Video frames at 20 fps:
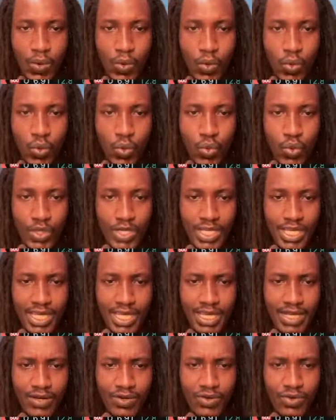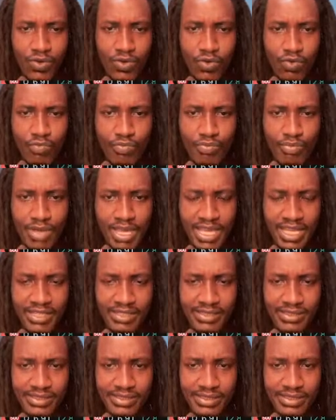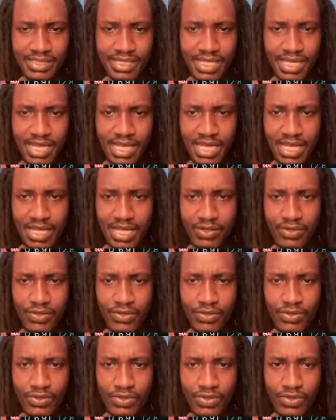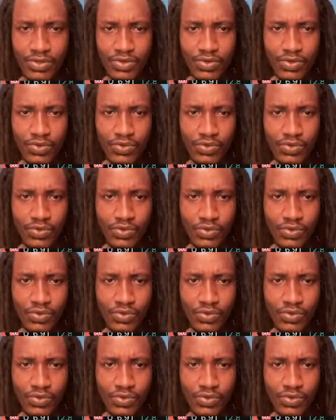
Who can comment? I don't know.